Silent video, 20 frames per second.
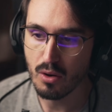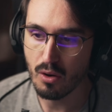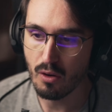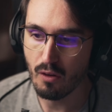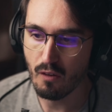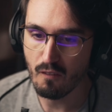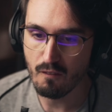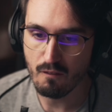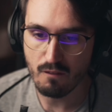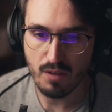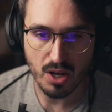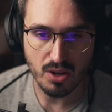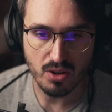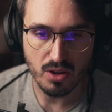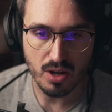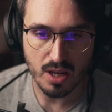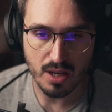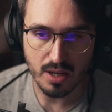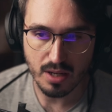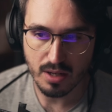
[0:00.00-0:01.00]
on
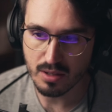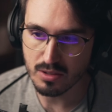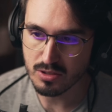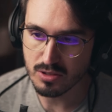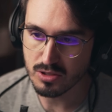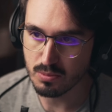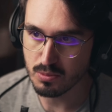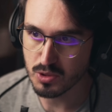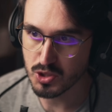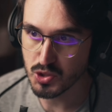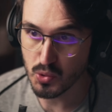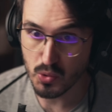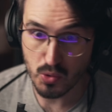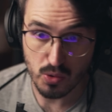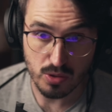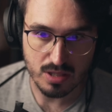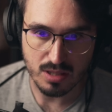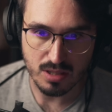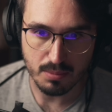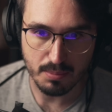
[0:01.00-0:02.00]
violin and some
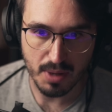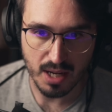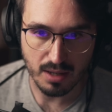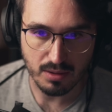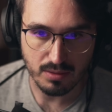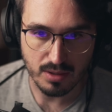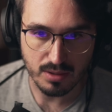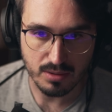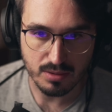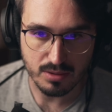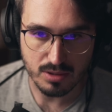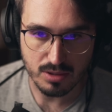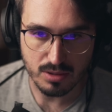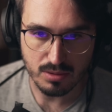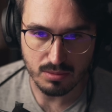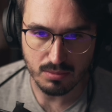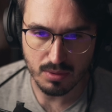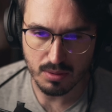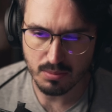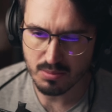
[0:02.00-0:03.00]
shorts in the background.
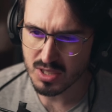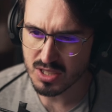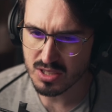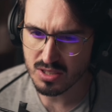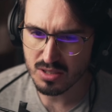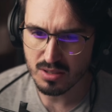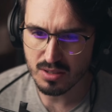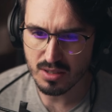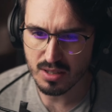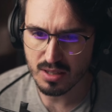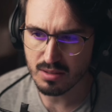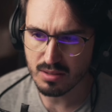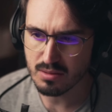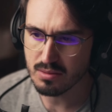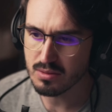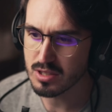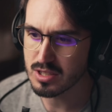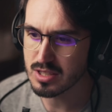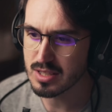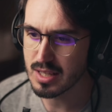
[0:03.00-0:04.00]
So I'm just gonna
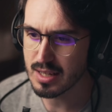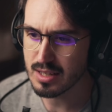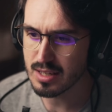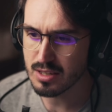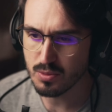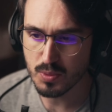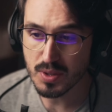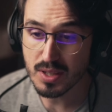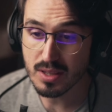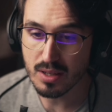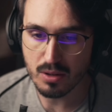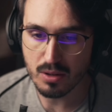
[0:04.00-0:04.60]
start with the